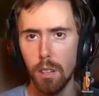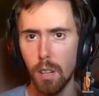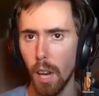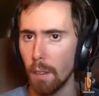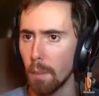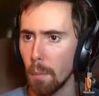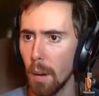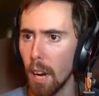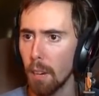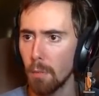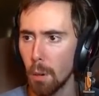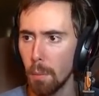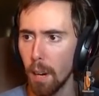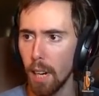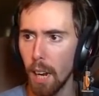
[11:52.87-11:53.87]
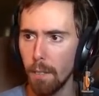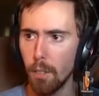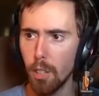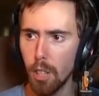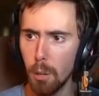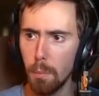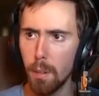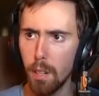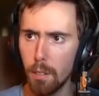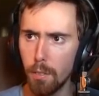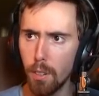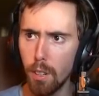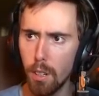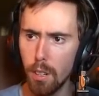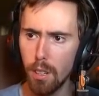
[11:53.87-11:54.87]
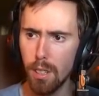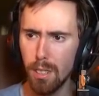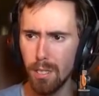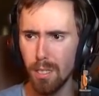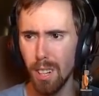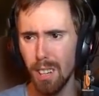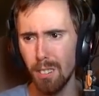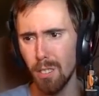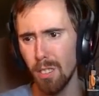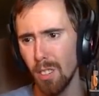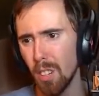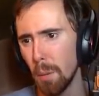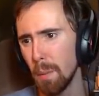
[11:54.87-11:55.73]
Never mind, we might have a little bit of I don't know.